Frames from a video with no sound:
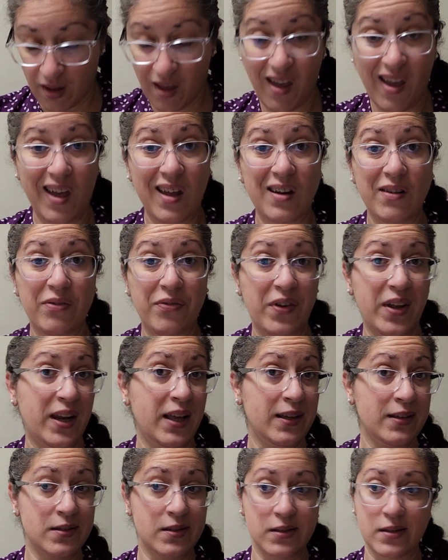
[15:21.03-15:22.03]
and
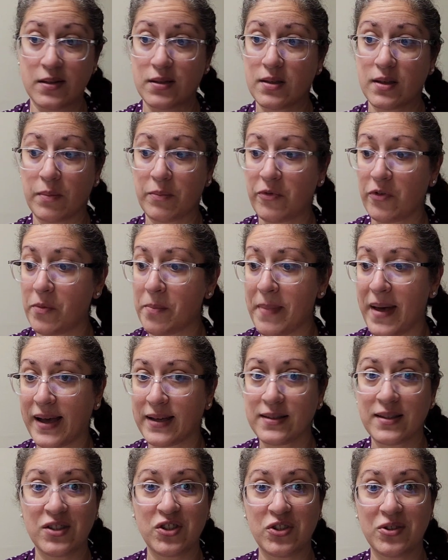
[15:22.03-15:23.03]
fitting since I'm from
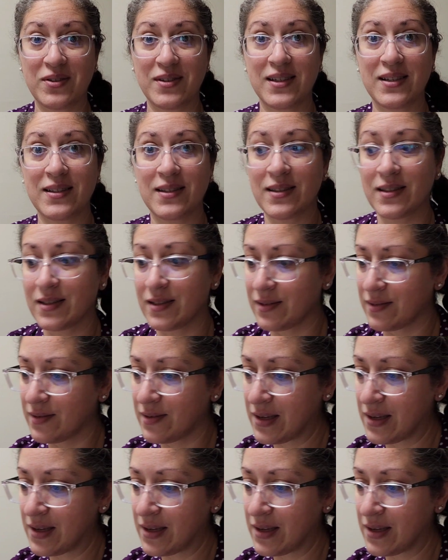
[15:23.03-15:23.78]
Massachusetts.